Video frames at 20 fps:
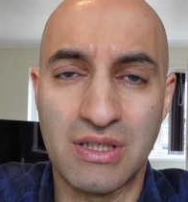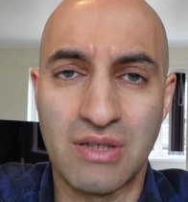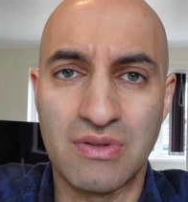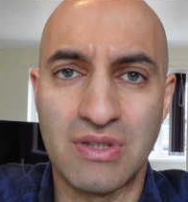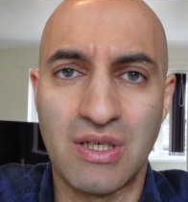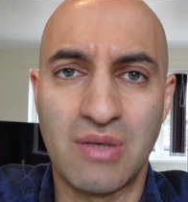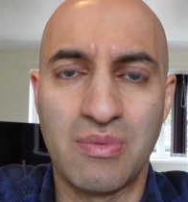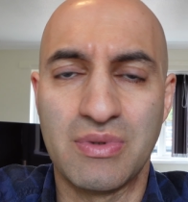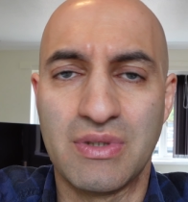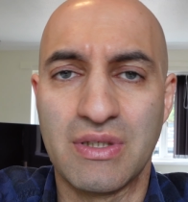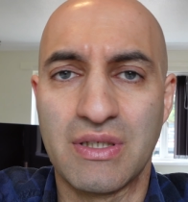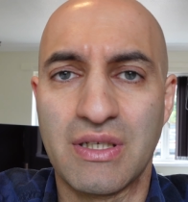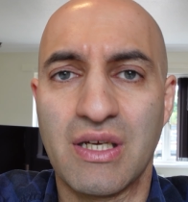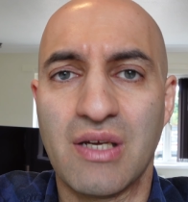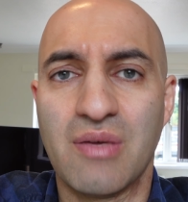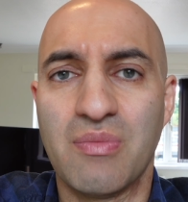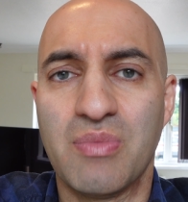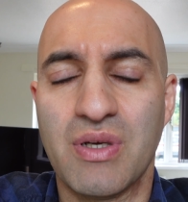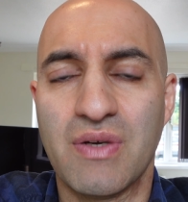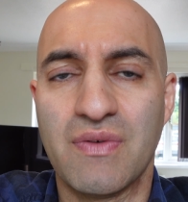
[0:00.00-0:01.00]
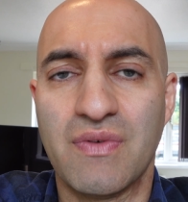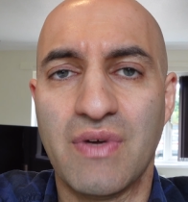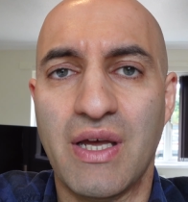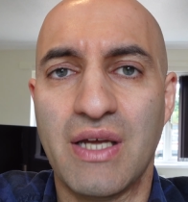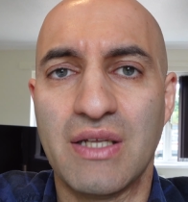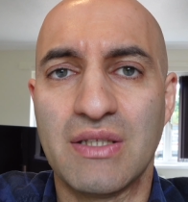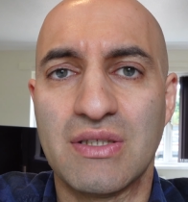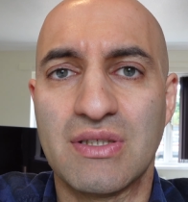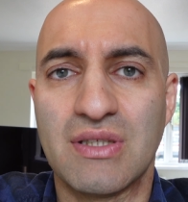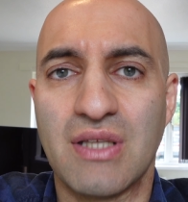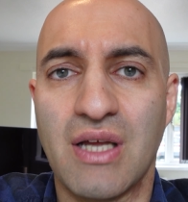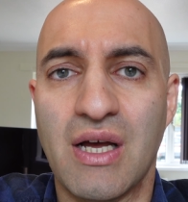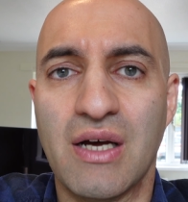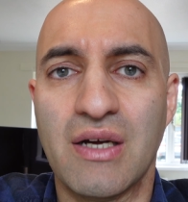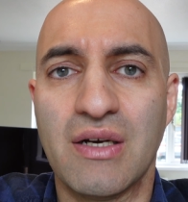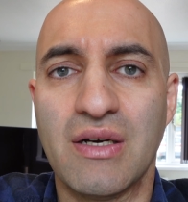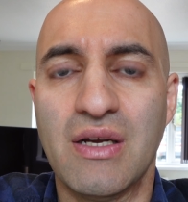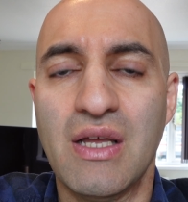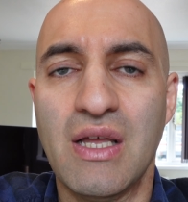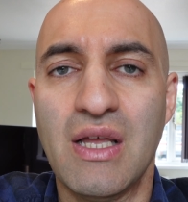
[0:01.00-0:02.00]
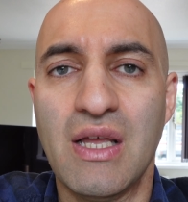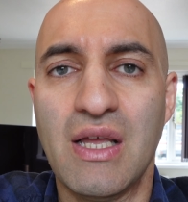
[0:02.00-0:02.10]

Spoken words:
I was able to get a bit of a head start